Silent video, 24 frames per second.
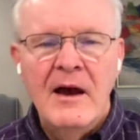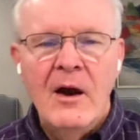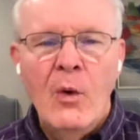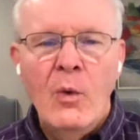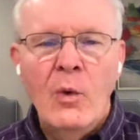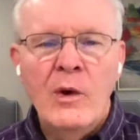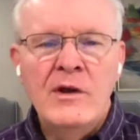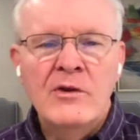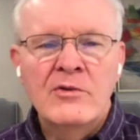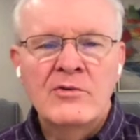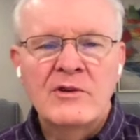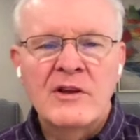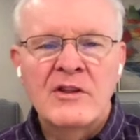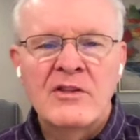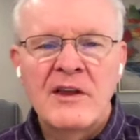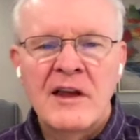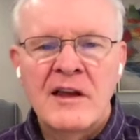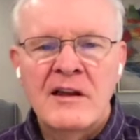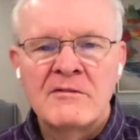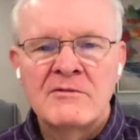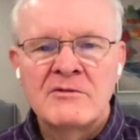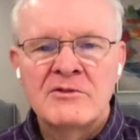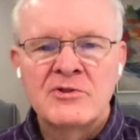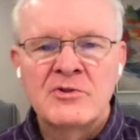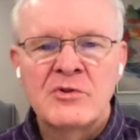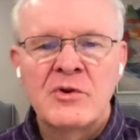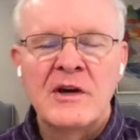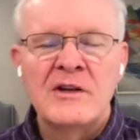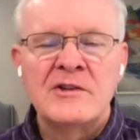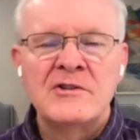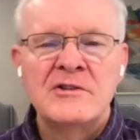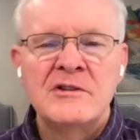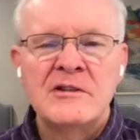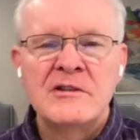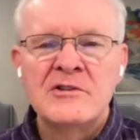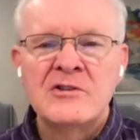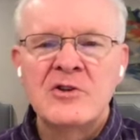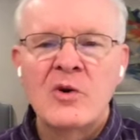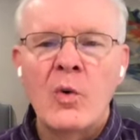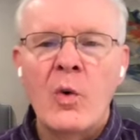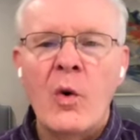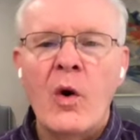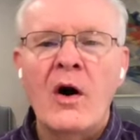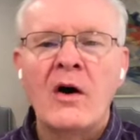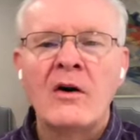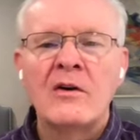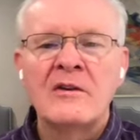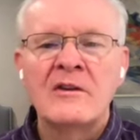We usually think of discretion as the
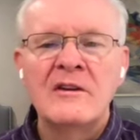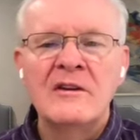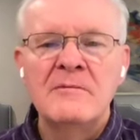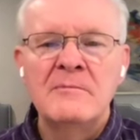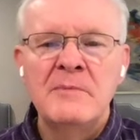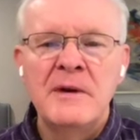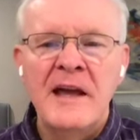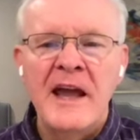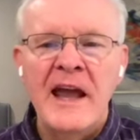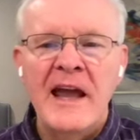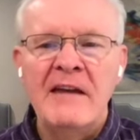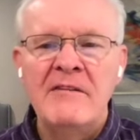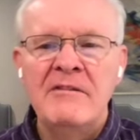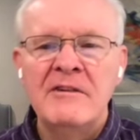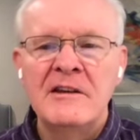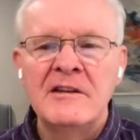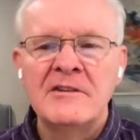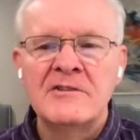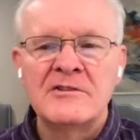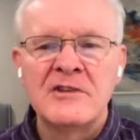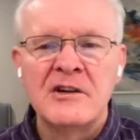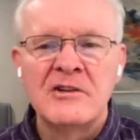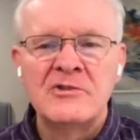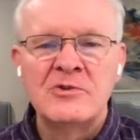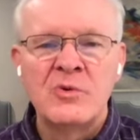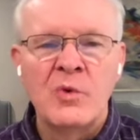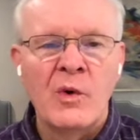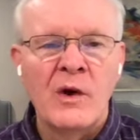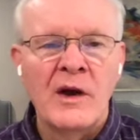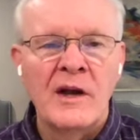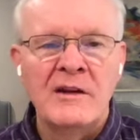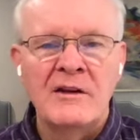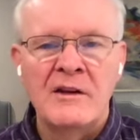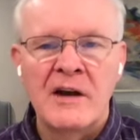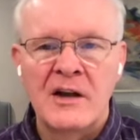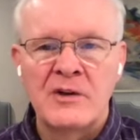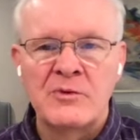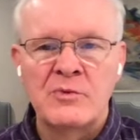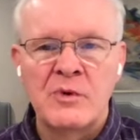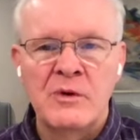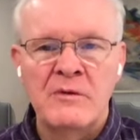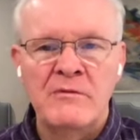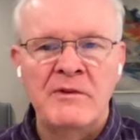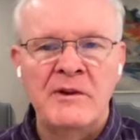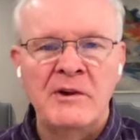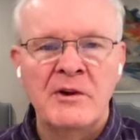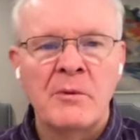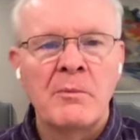quality of behaving in such a way not to
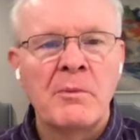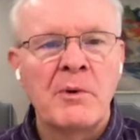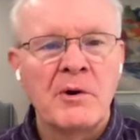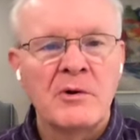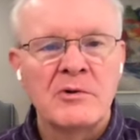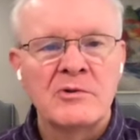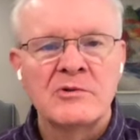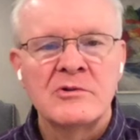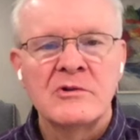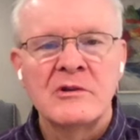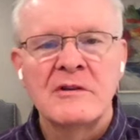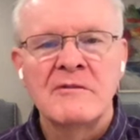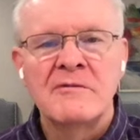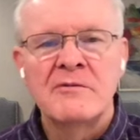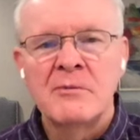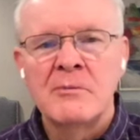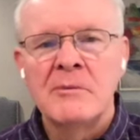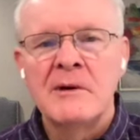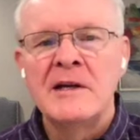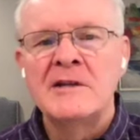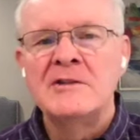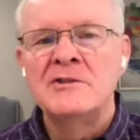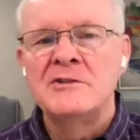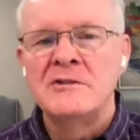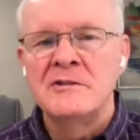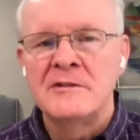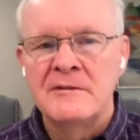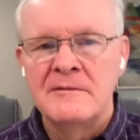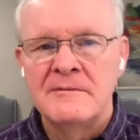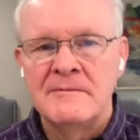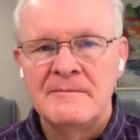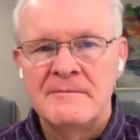reveal personal information.